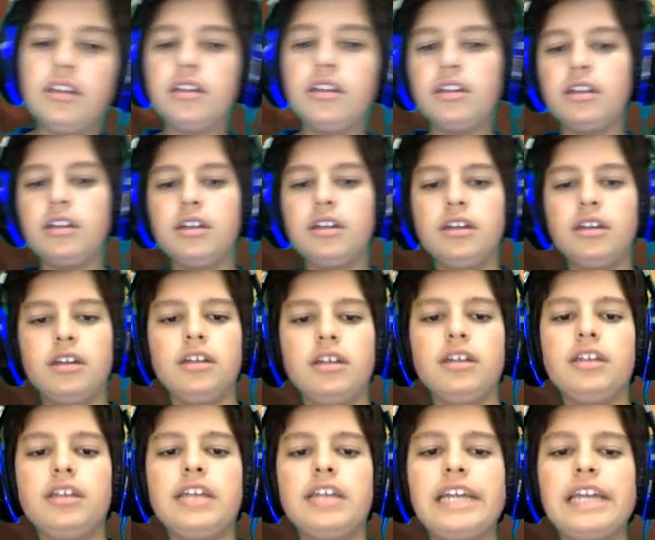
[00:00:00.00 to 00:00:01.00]

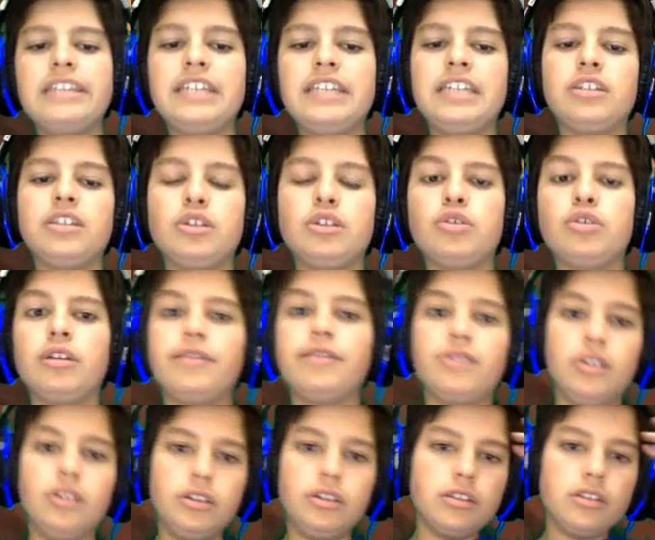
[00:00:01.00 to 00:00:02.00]
Gains haste on turn of
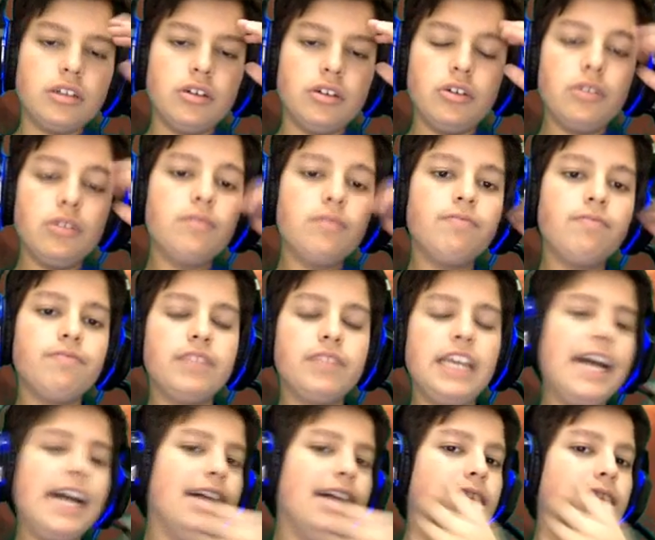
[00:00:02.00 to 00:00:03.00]
turn. So
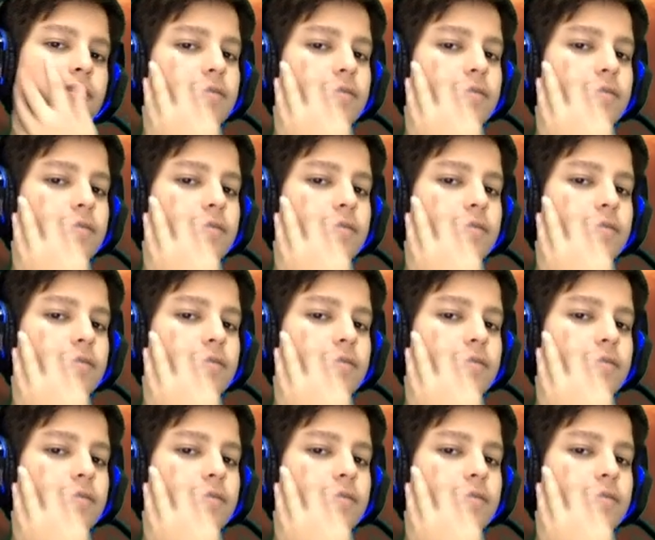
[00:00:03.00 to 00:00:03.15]
yeah,